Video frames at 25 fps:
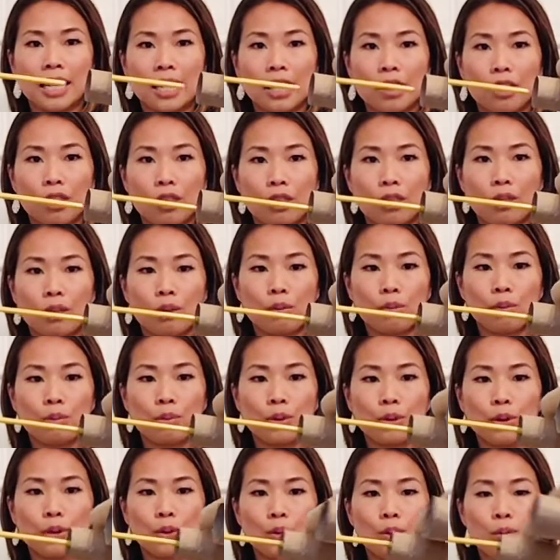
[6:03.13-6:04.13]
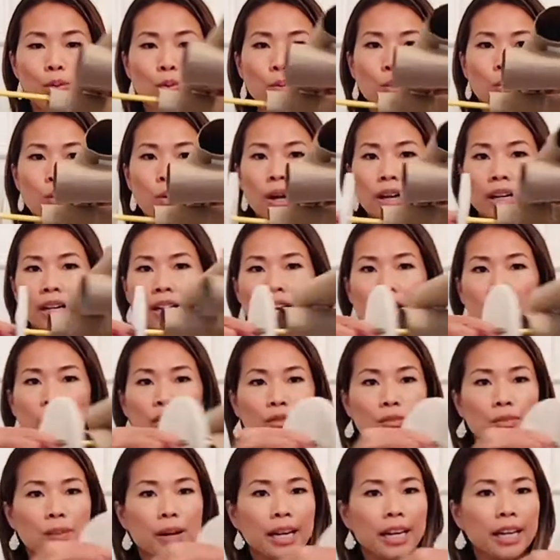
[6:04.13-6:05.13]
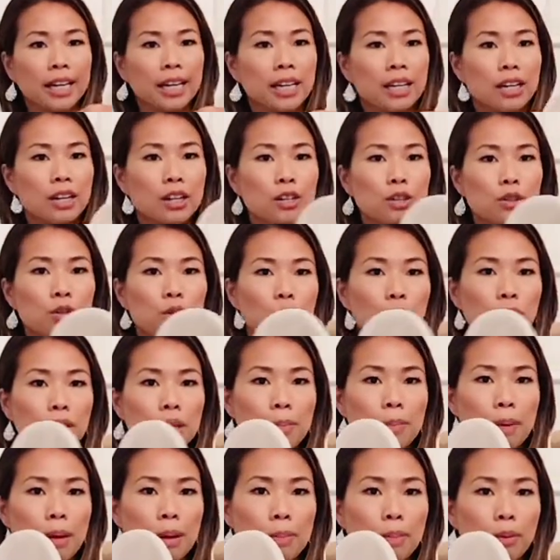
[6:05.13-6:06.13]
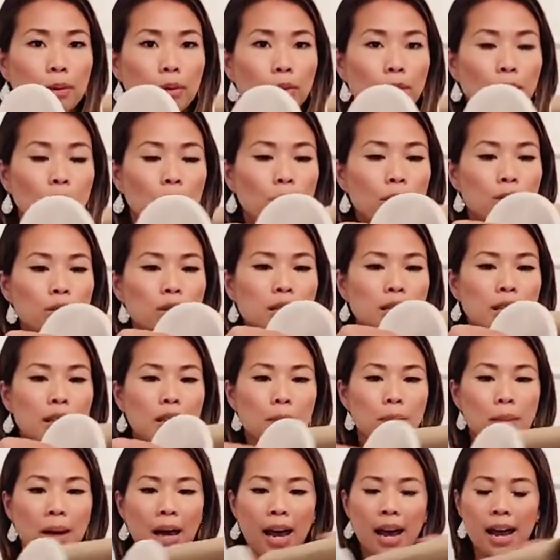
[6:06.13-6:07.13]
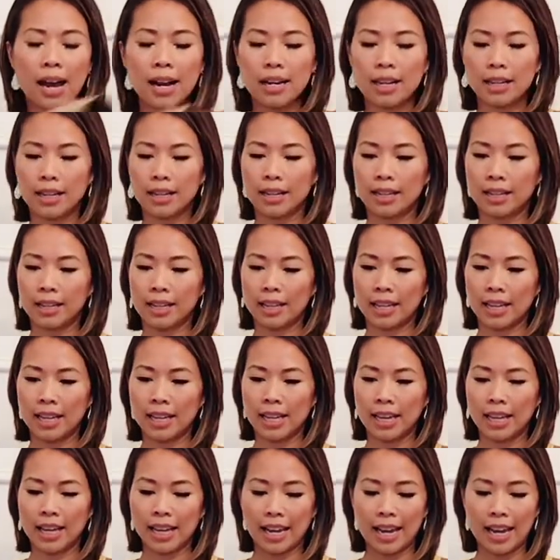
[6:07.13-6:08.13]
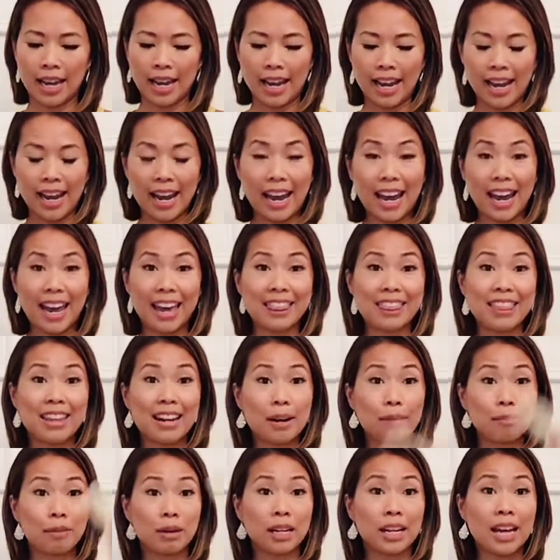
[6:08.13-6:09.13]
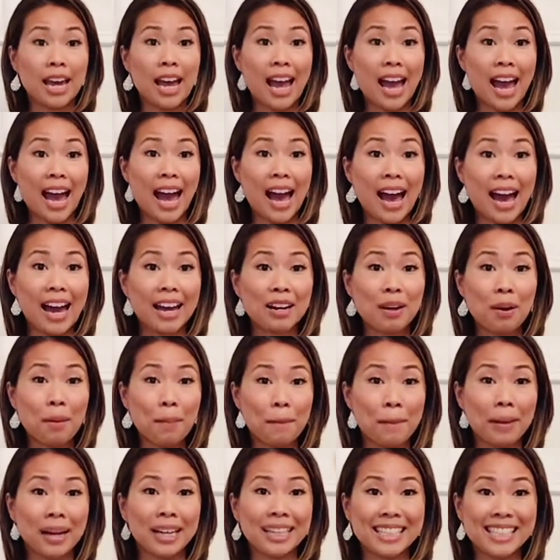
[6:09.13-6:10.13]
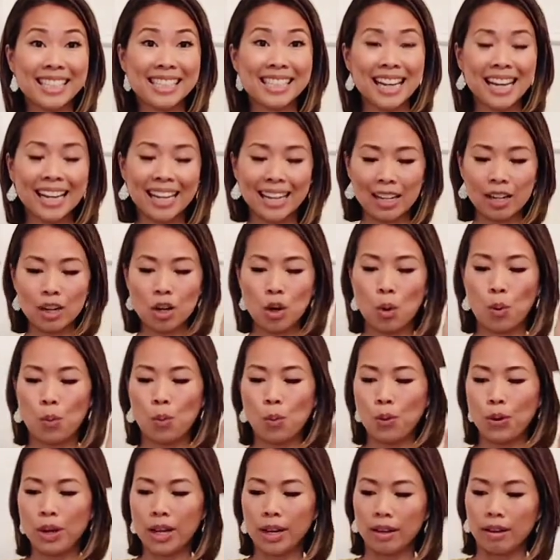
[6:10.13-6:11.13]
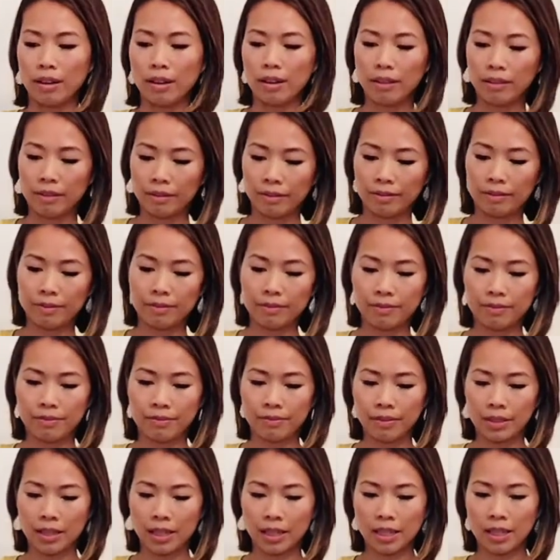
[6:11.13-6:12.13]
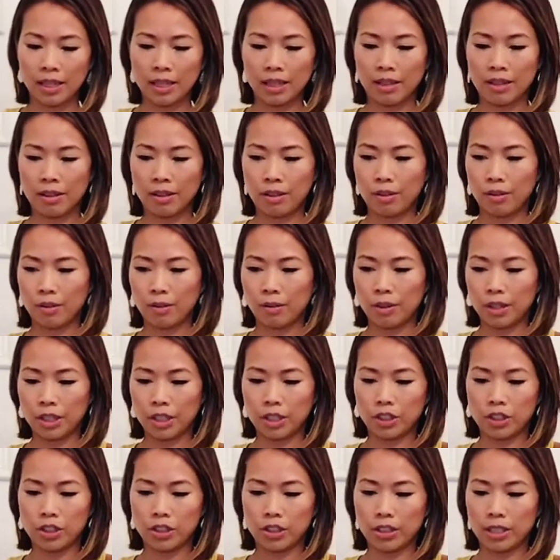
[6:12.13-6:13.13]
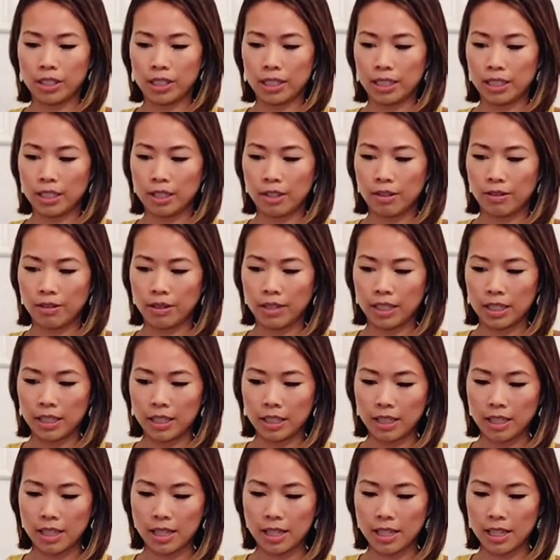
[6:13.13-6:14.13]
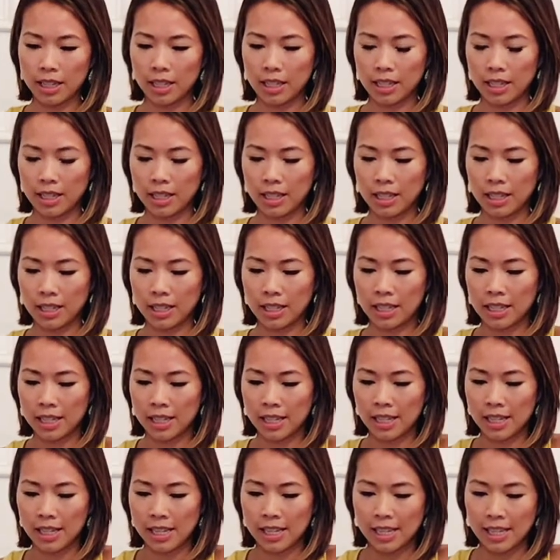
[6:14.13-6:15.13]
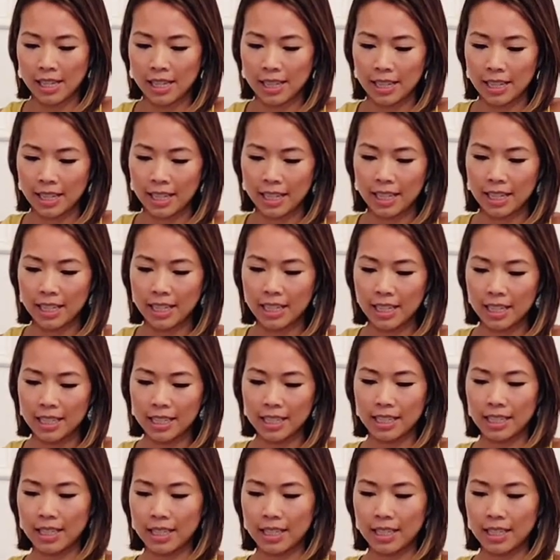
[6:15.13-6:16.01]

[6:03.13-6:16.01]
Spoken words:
it through one of my toilet paper rolls in the back. And then I'm gonna add my second wheel, which is going to look like this.